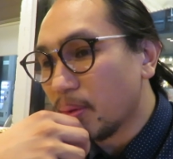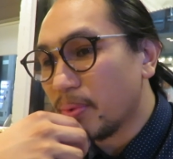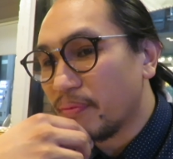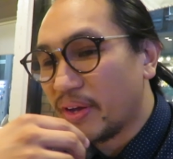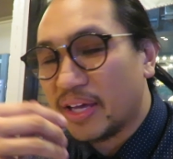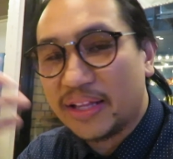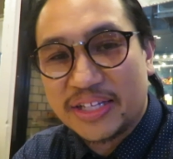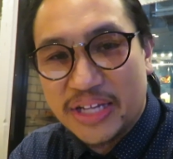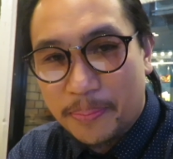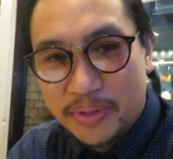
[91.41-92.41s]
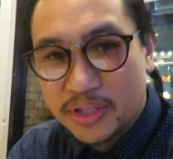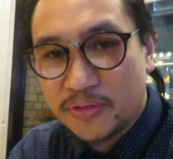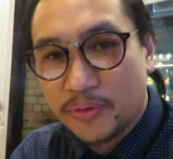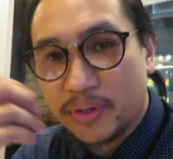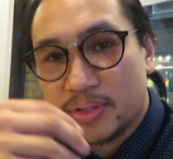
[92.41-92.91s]
But if I get like
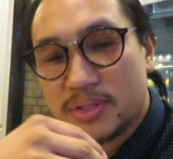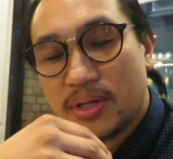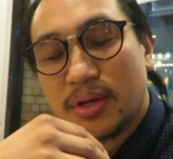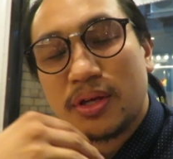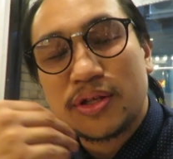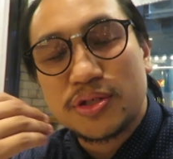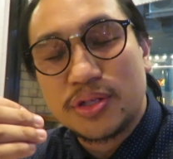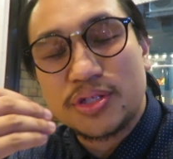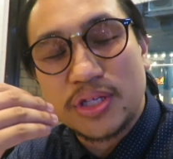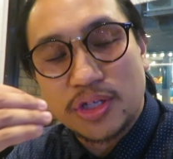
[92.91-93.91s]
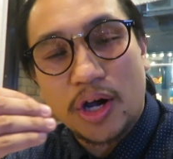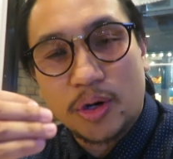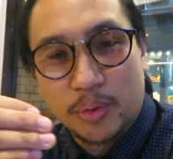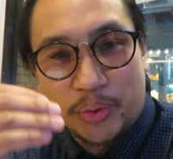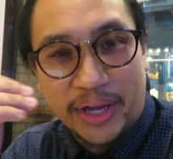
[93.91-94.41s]
Japanese food, it's
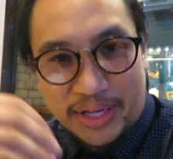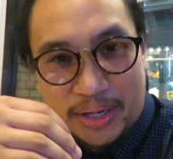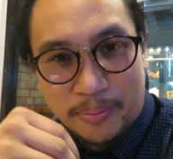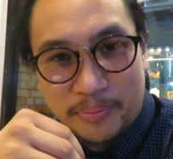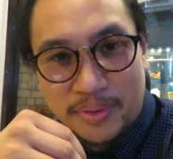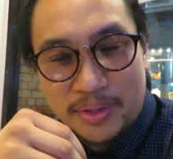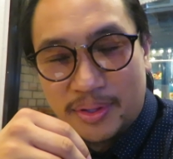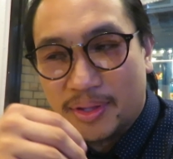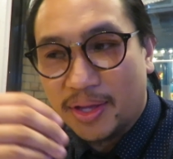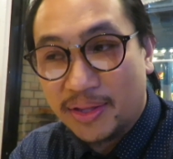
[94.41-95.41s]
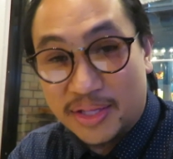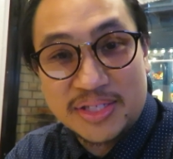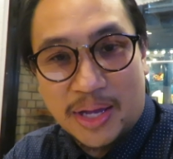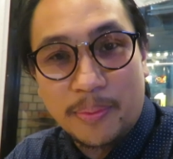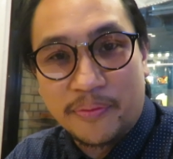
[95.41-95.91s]
awkward when I get them in
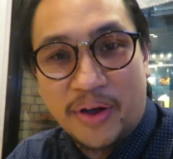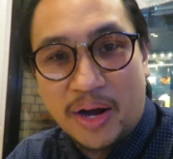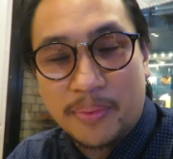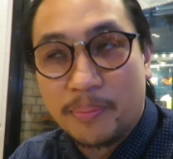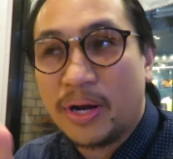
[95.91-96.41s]
this type of environment.